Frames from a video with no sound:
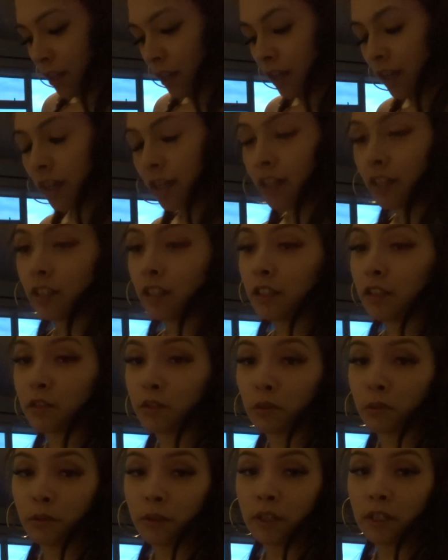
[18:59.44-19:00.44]
and you
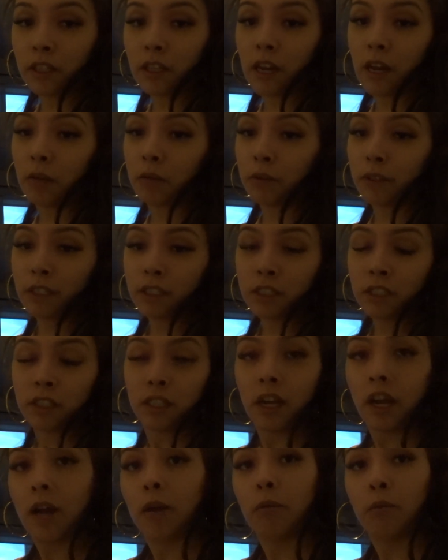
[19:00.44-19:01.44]
know what, I wish
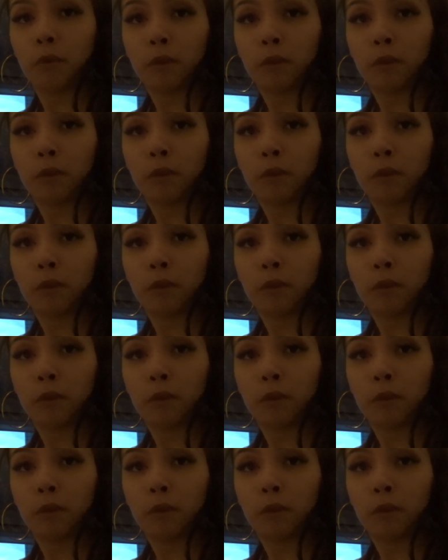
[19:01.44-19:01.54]
I